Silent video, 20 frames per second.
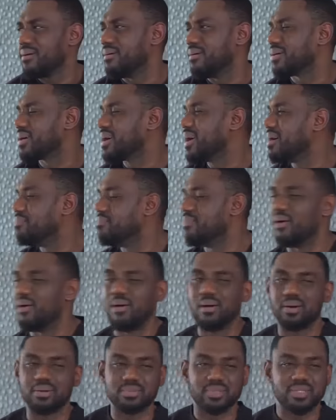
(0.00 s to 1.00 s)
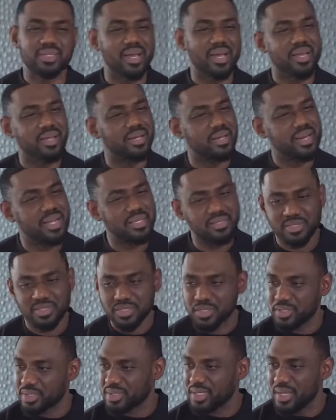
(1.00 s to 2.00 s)
Oh, come on, Diane, let's
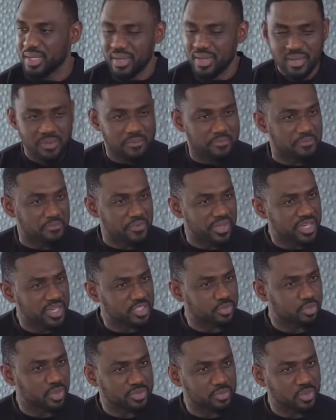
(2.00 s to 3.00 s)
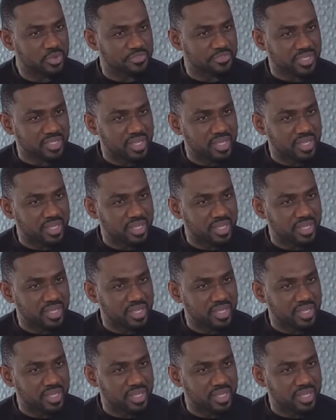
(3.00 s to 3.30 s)
just finish what we've